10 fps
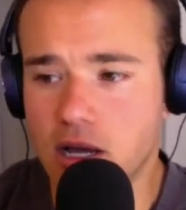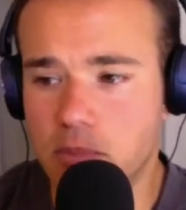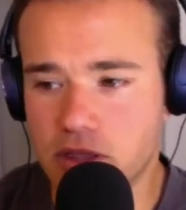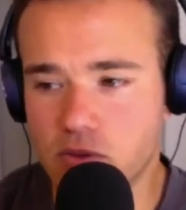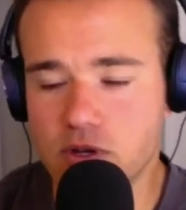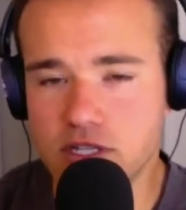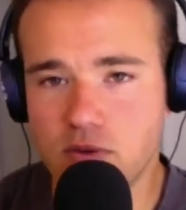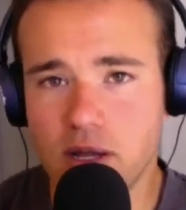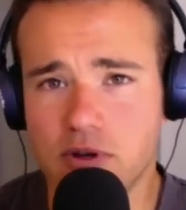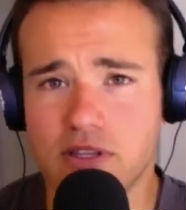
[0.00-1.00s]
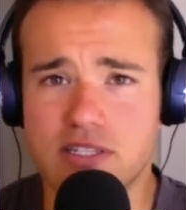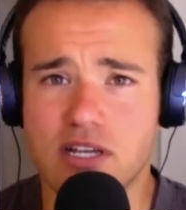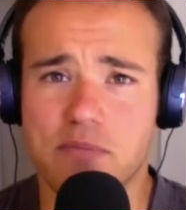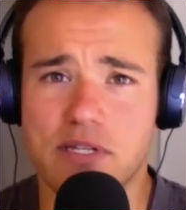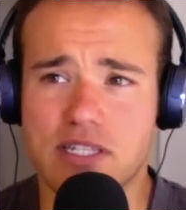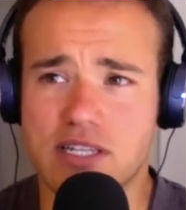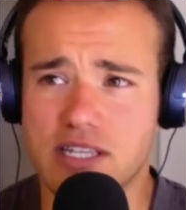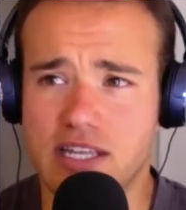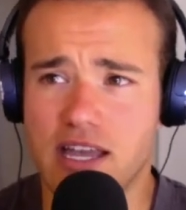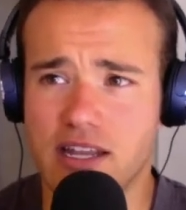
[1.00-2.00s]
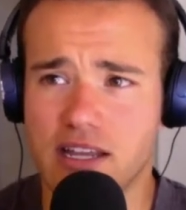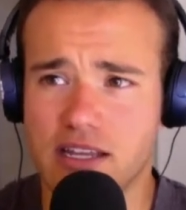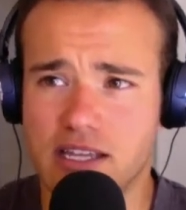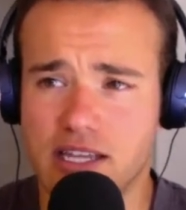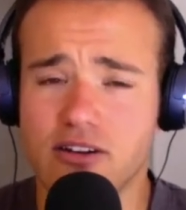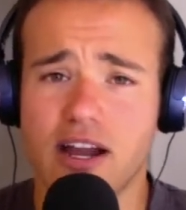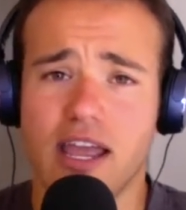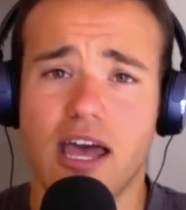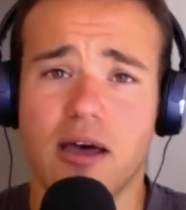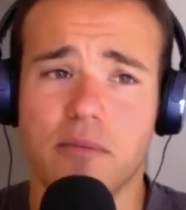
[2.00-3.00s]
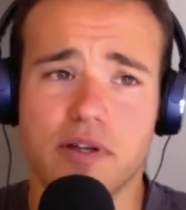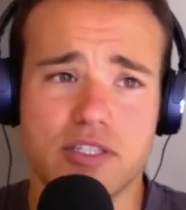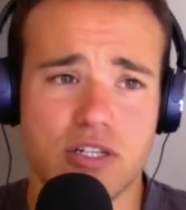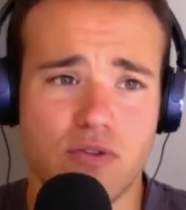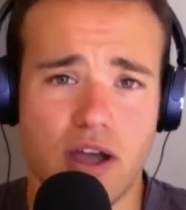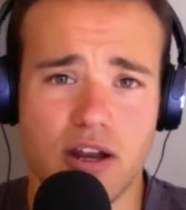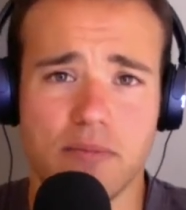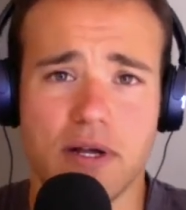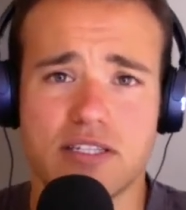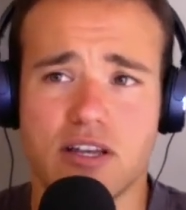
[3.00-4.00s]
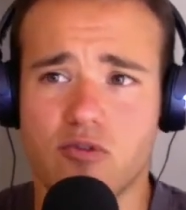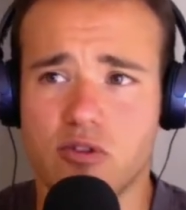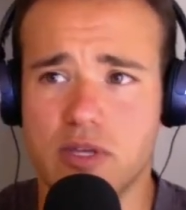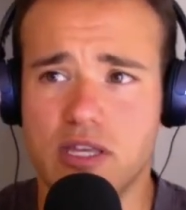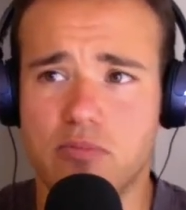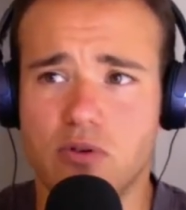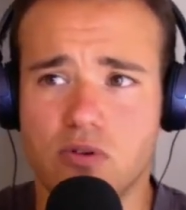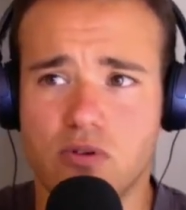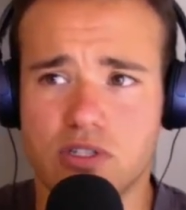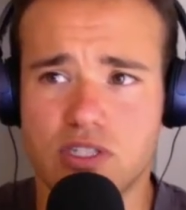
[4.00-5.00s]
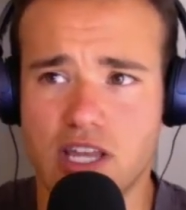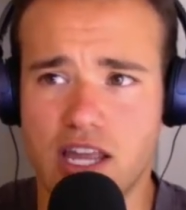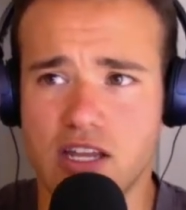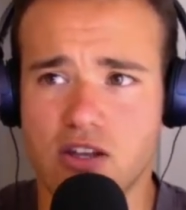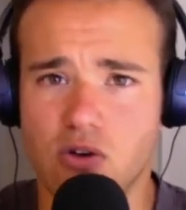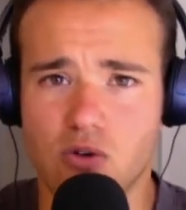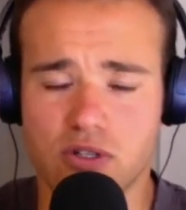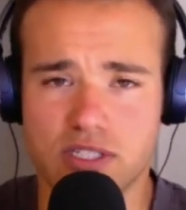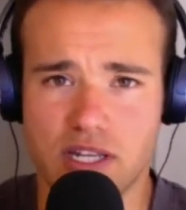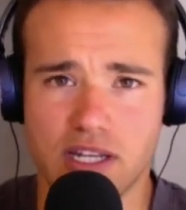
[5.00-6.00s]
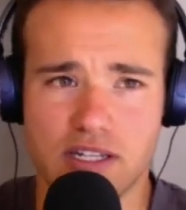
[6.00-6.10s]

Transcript: But the reason why I bring this up is because, again, here I am surrounding myself with people, setting goals, setting